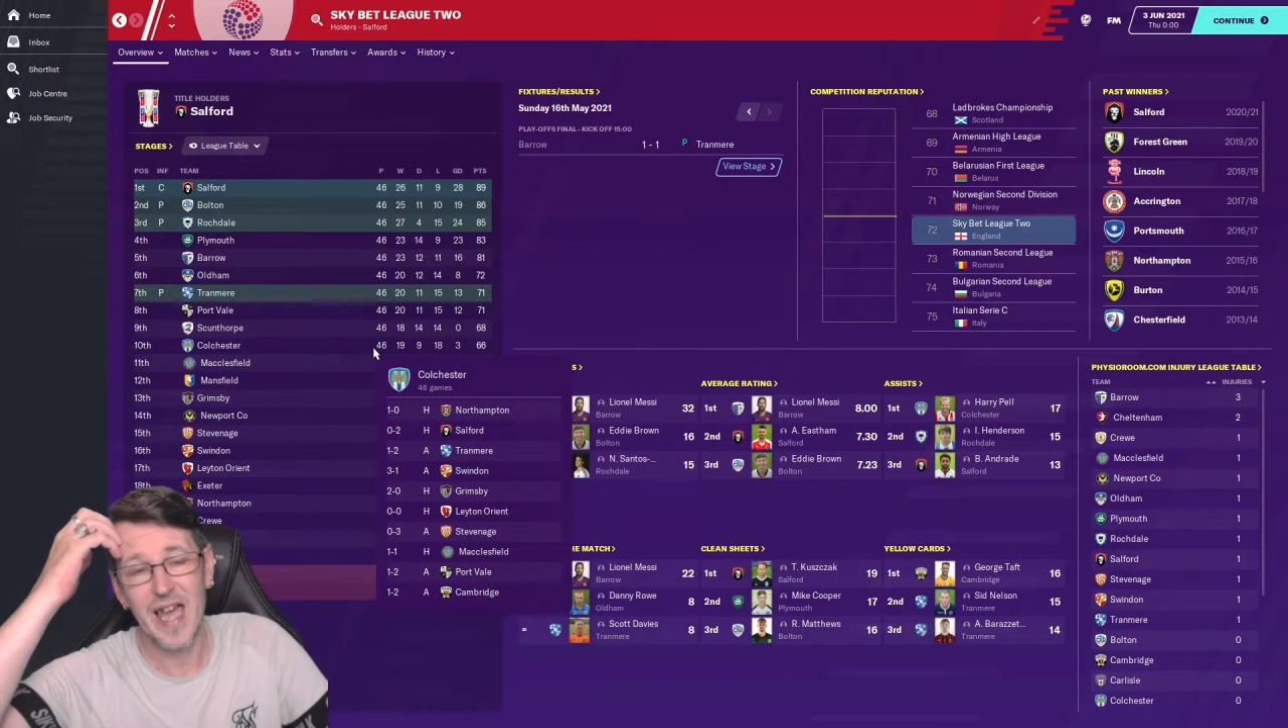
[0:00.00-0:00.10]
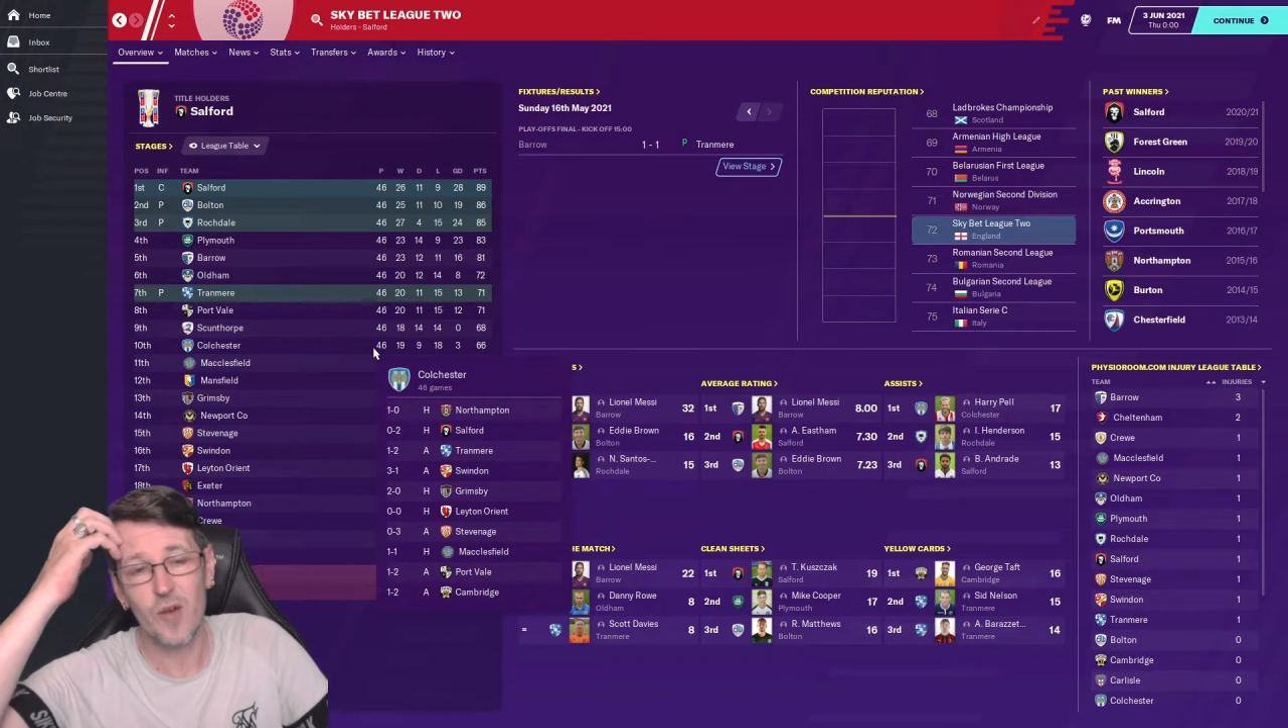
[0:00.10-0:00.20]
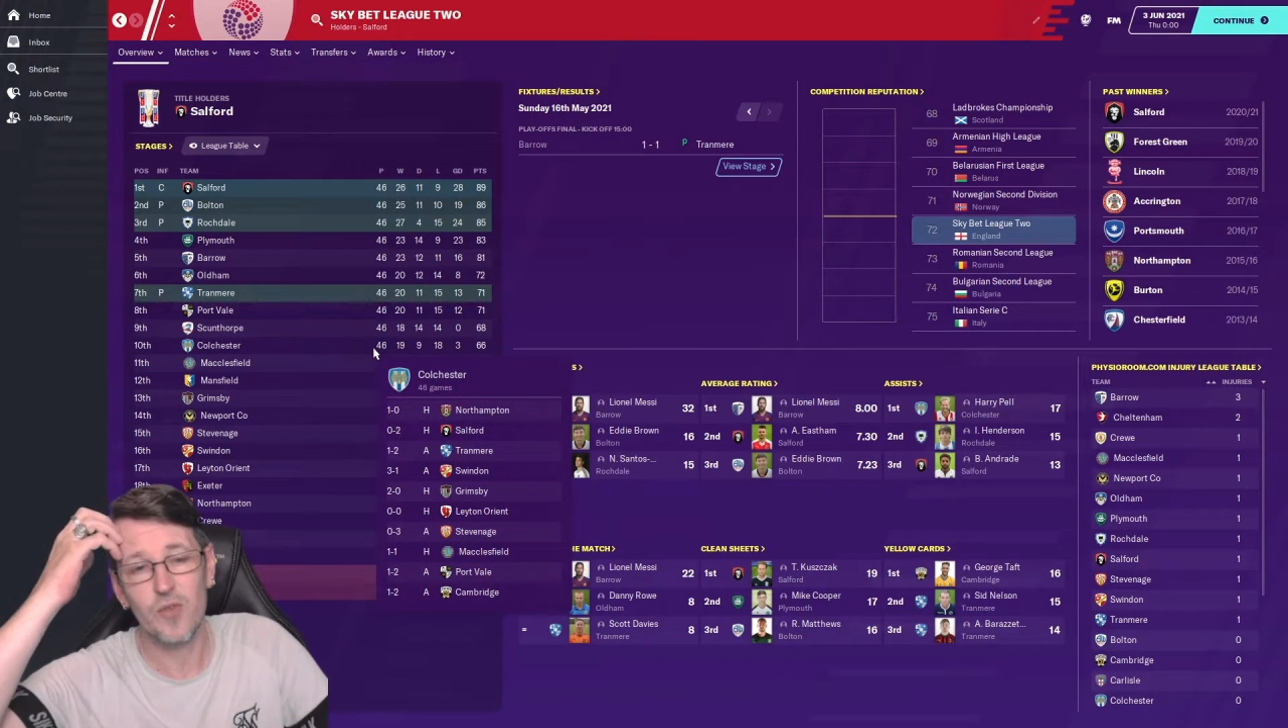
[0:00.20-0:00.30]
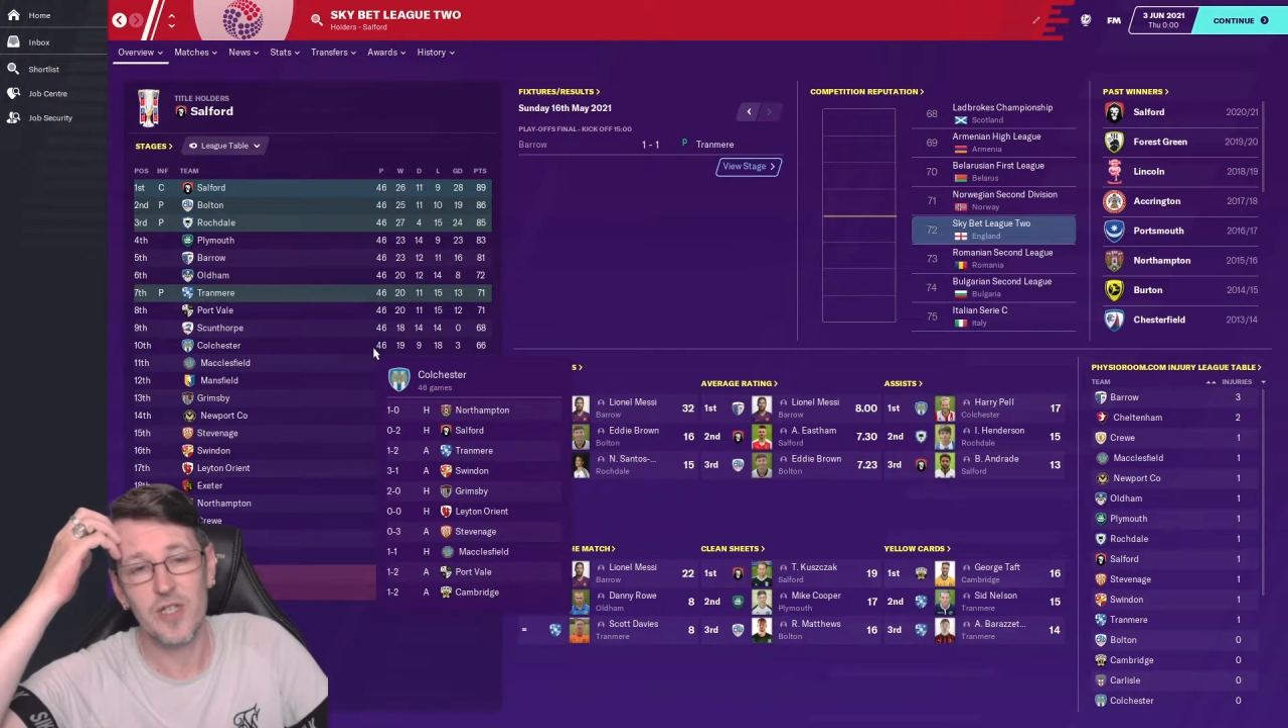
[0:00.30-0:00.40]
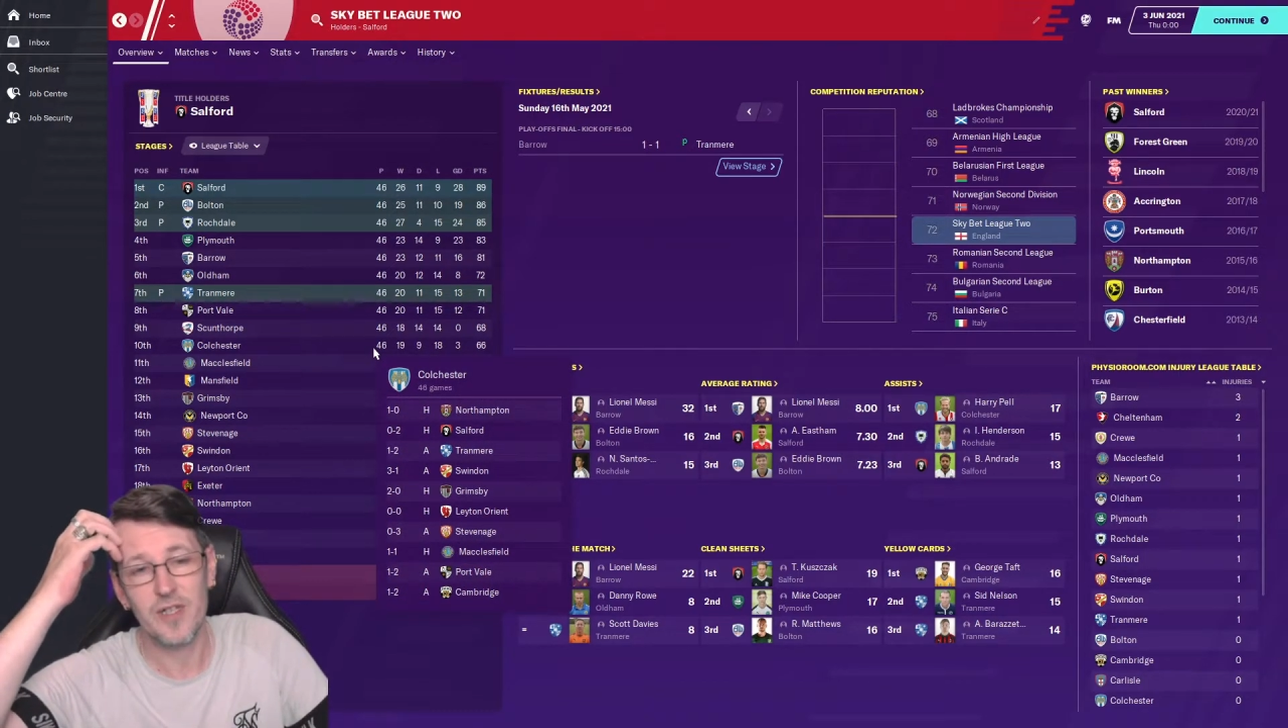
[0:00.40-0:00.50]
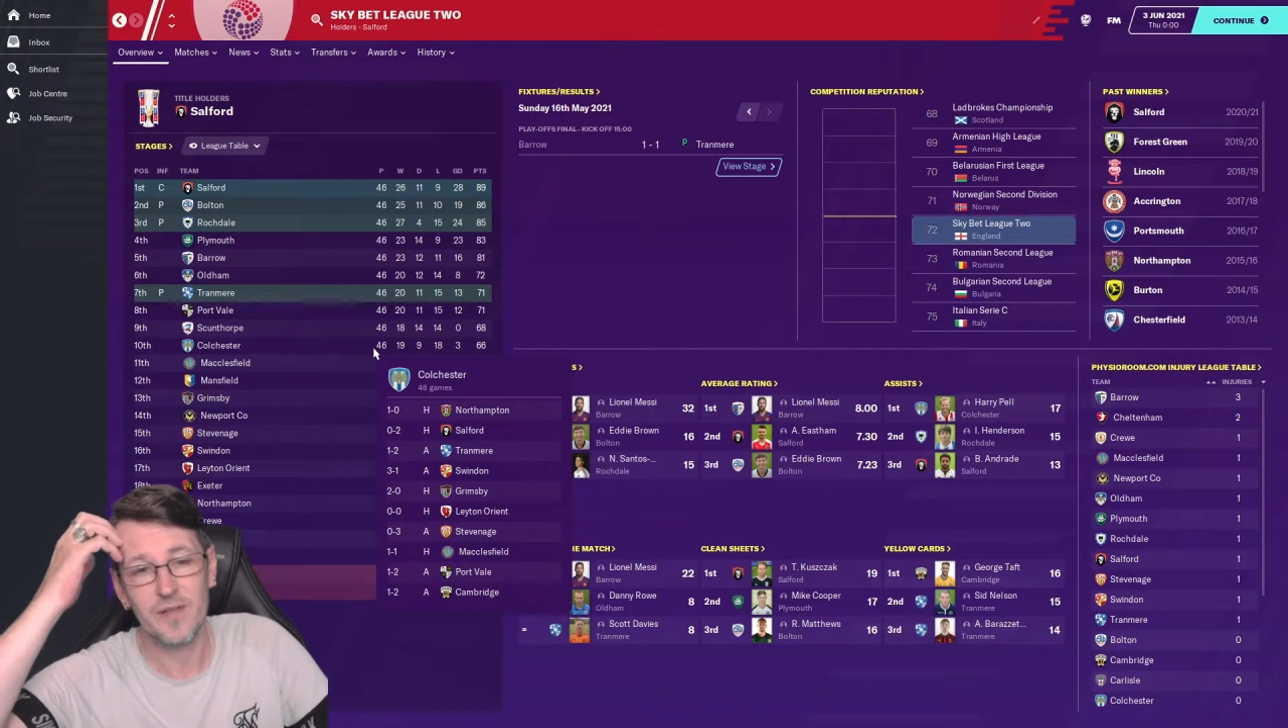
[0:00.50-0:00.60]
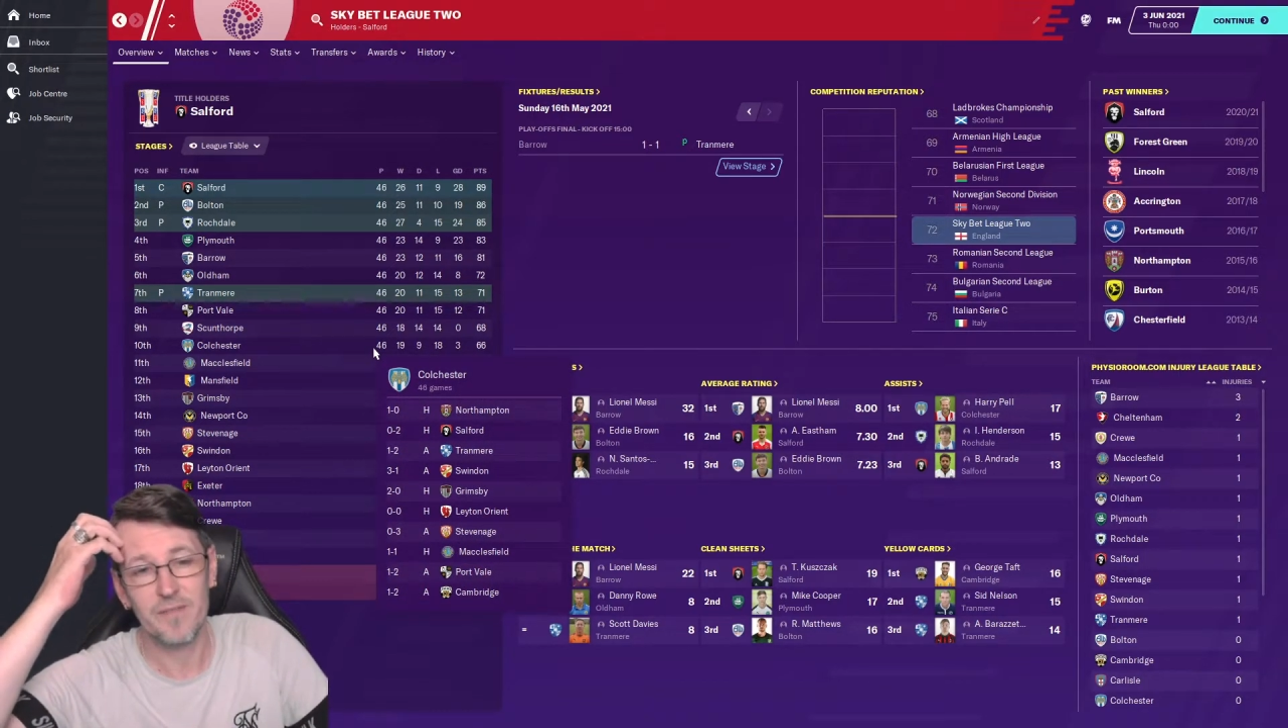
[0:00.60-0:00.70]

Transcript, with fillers: out.